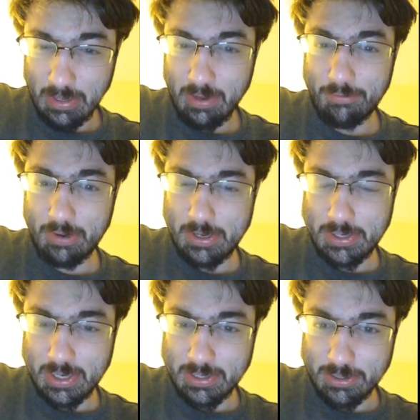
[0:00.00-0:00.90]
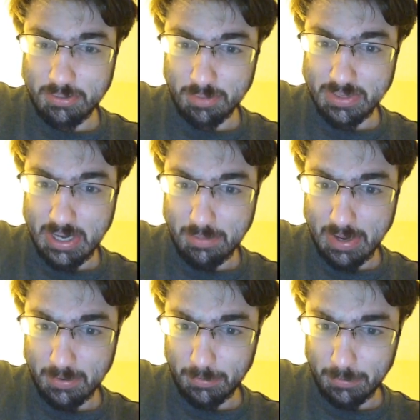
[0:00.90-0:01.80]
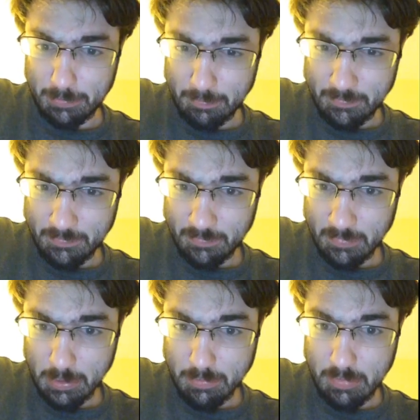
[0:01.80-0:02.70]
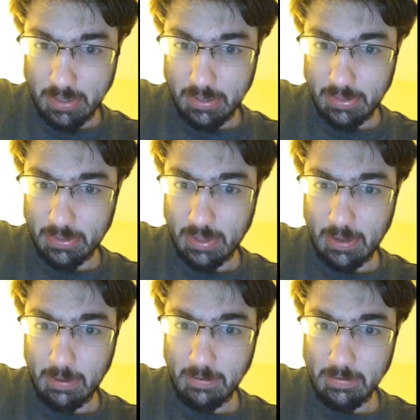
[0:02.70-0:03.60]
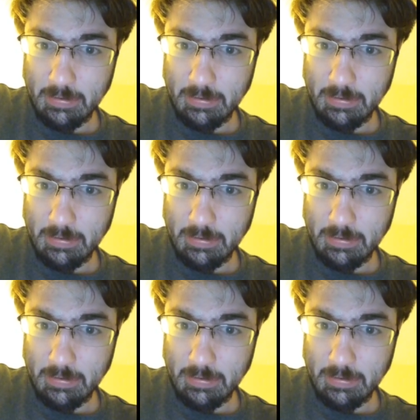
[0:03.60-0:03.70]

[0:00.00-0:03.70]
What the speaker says: franchises Trump's name, actually, meaning that they